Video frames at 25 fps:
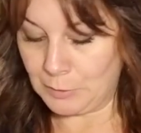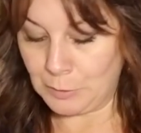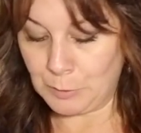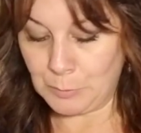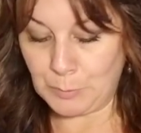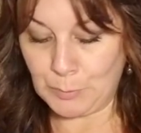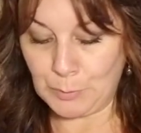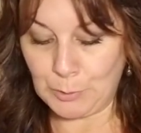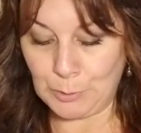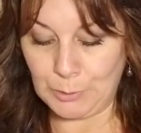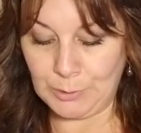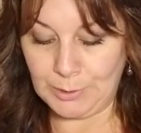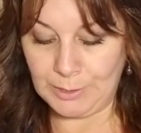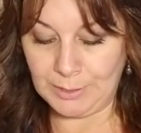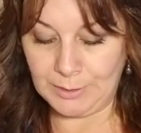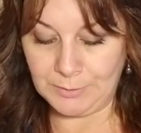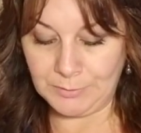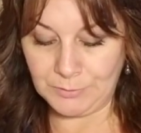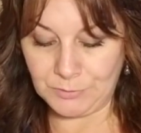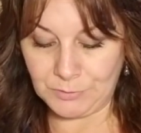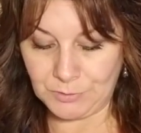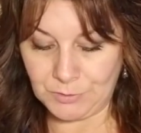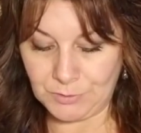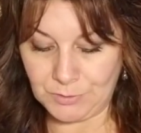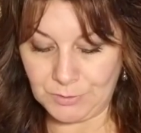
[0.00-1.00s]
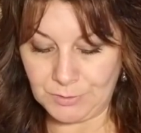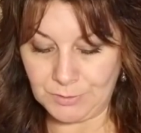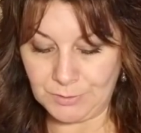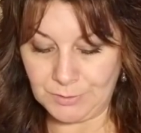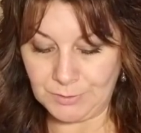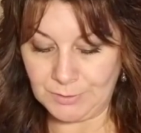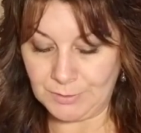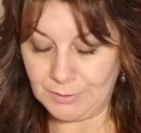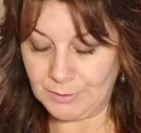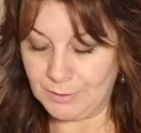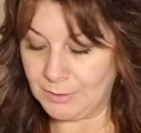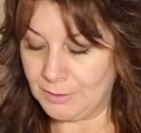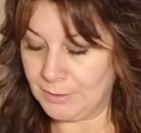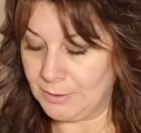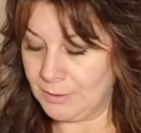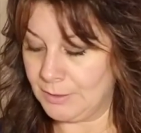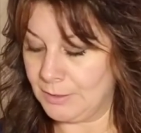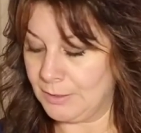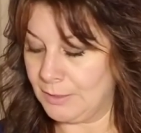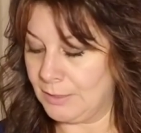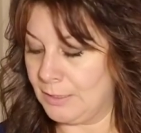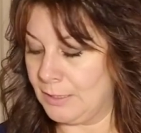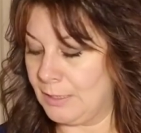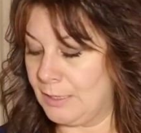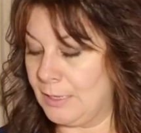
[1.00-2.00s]
Prudence,
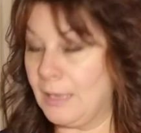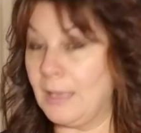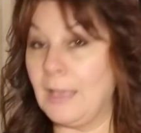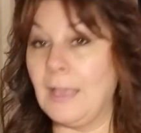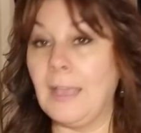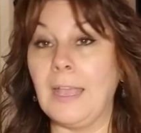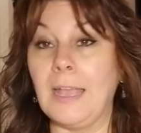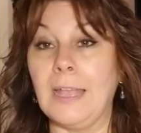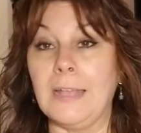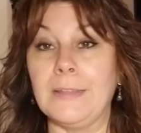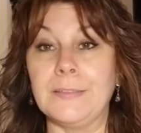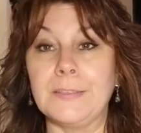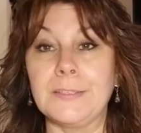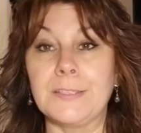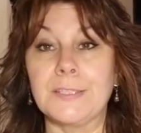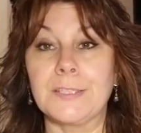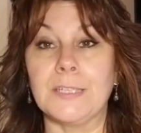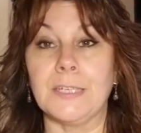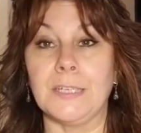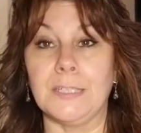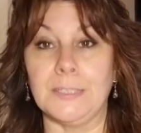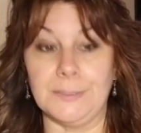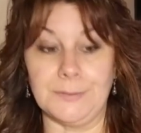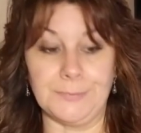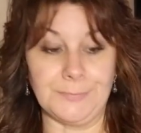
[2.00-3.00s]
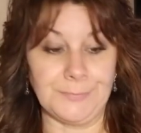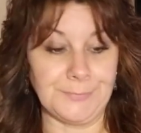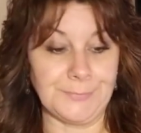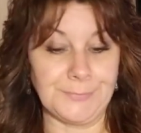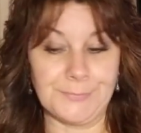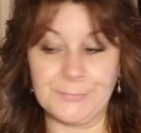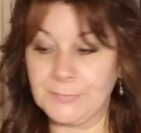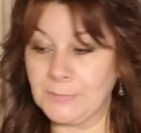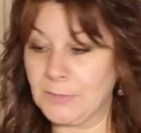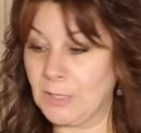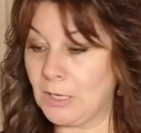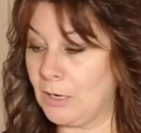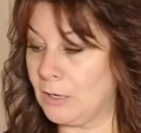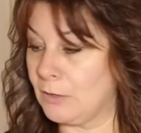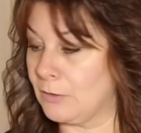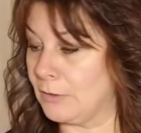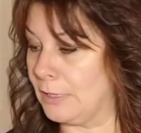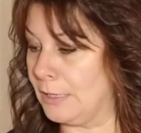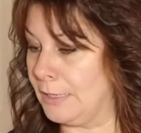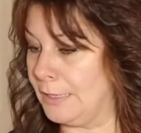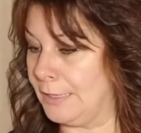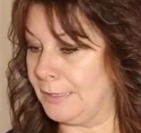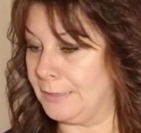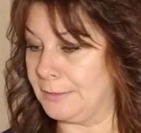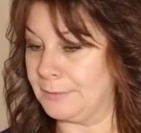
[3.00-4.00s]
and the Sun. All
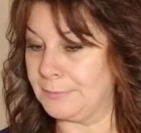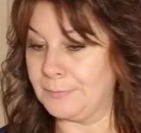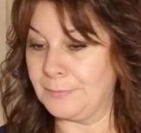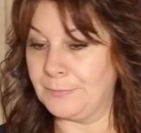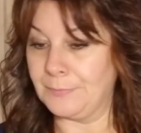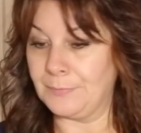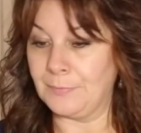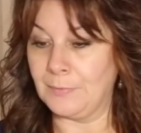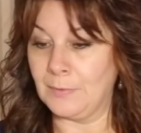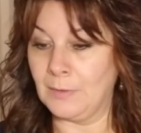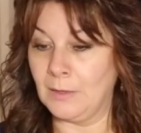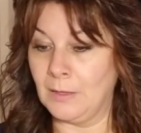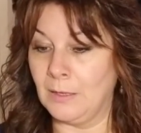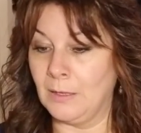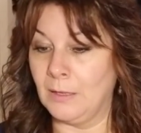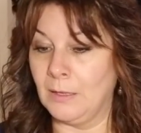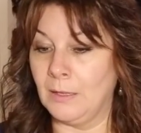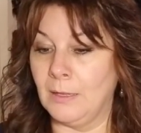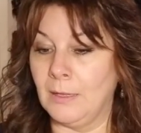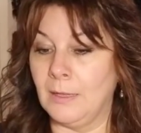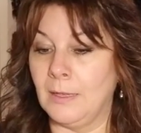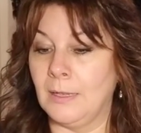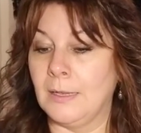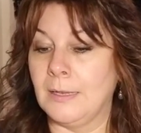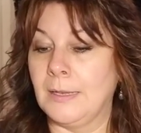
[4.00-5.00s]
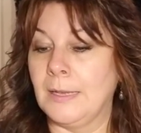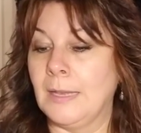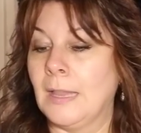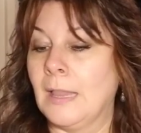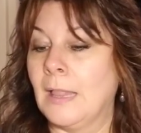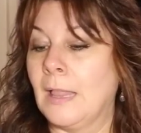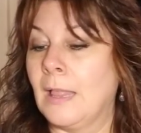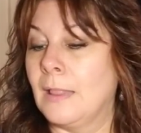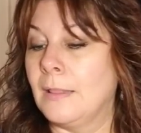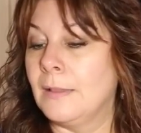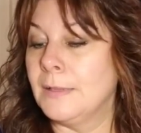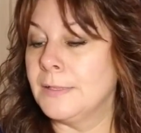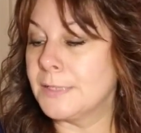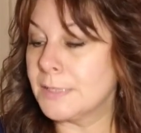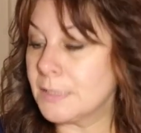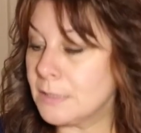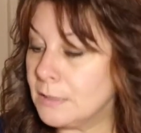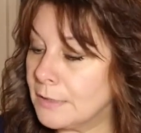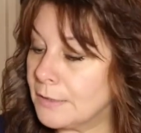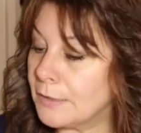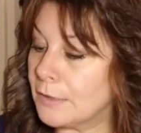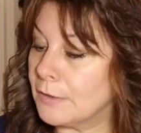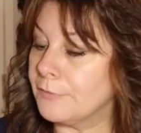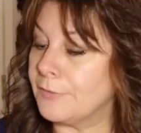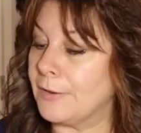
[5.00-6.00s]
right. Let's
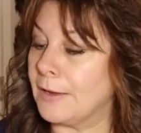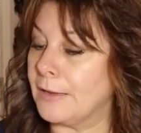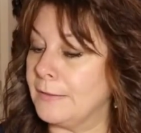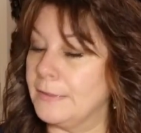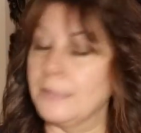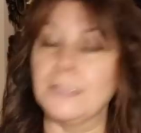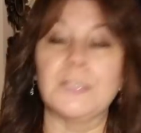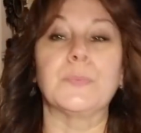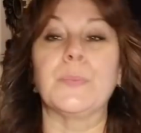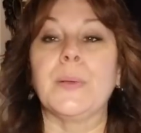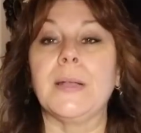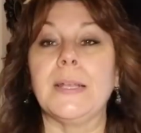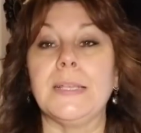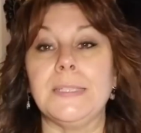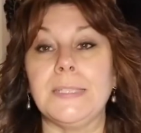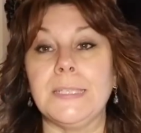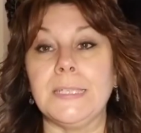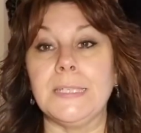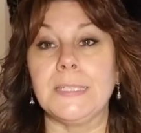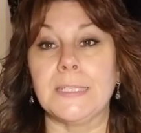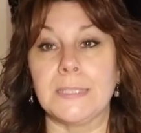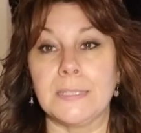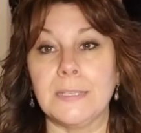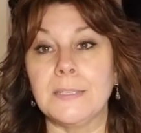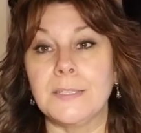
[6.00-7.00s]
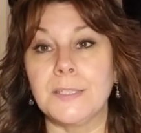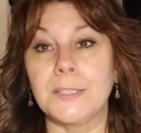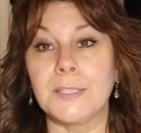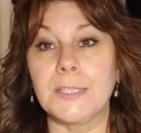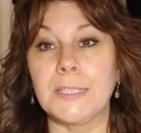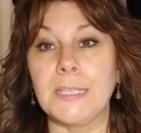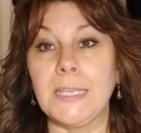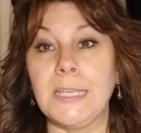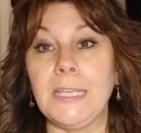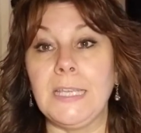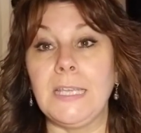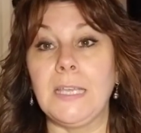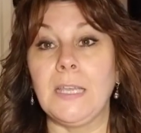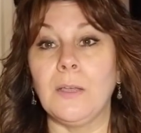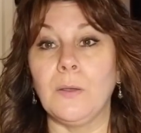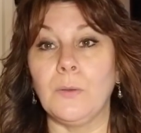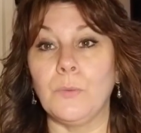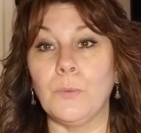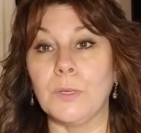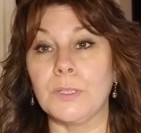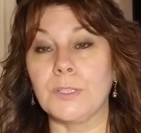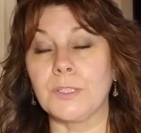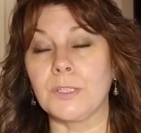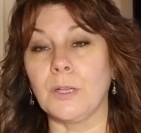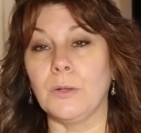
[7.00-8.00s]
clarify this, Pisces. Let's see
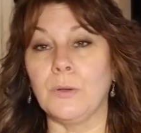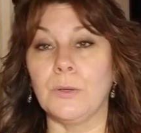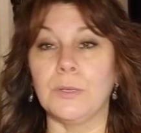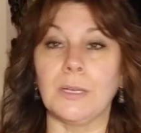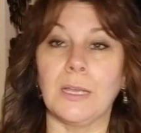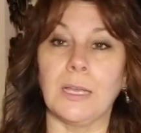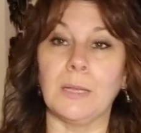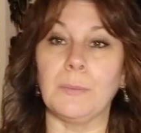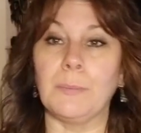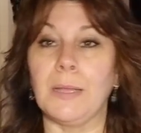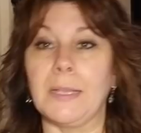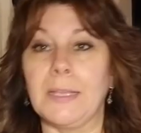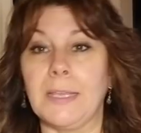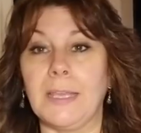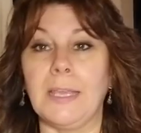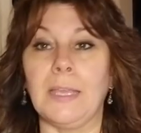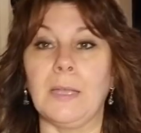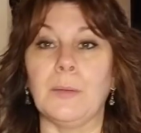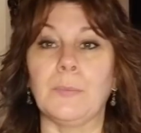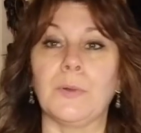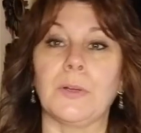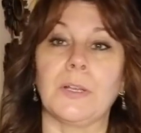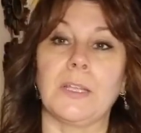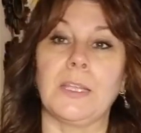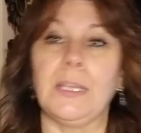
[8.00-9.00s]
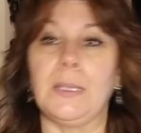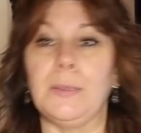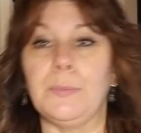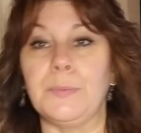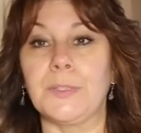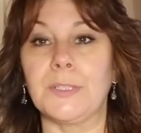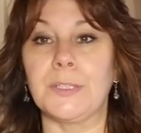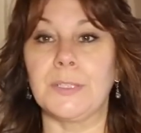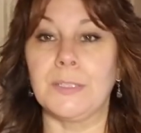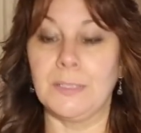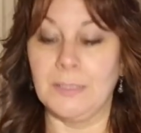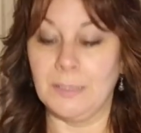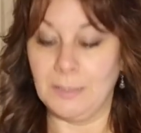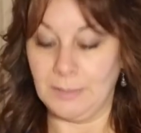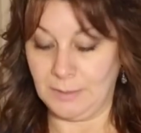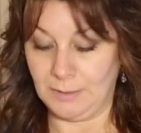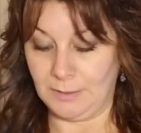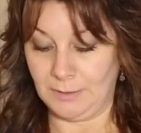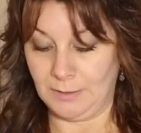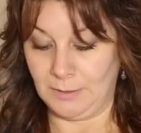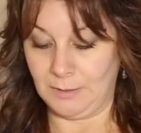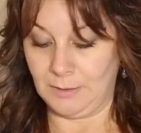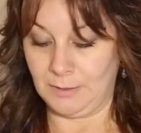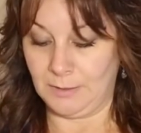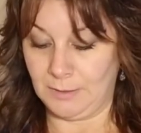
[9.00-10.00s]
what's going on. My camera keeps
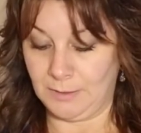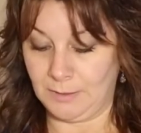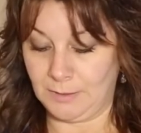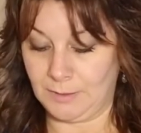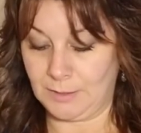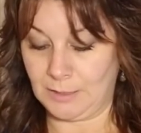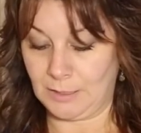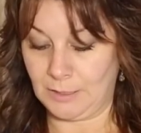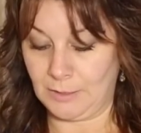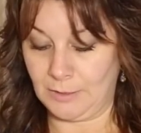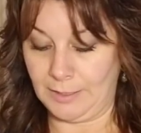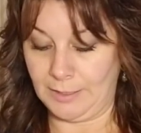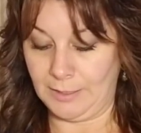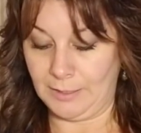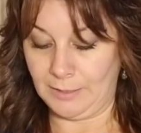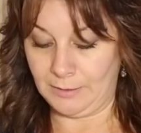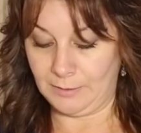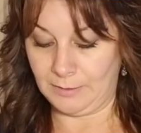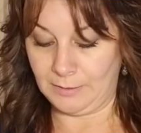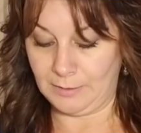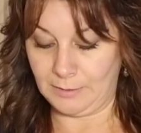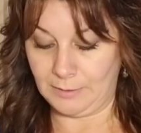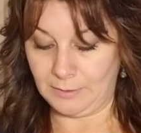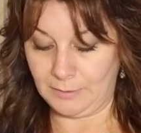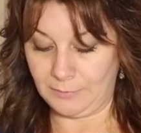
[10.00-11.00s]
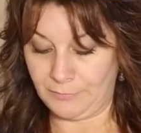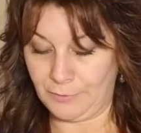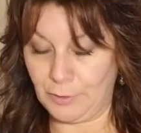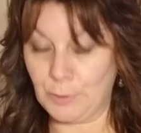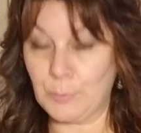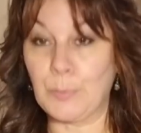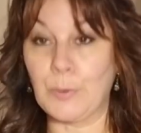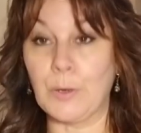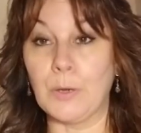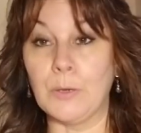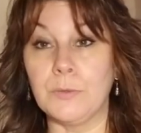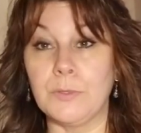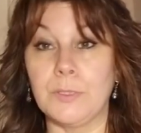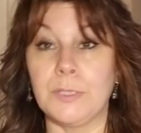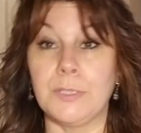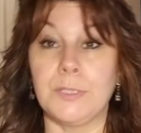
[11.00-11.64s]
Sorry. If you're prone to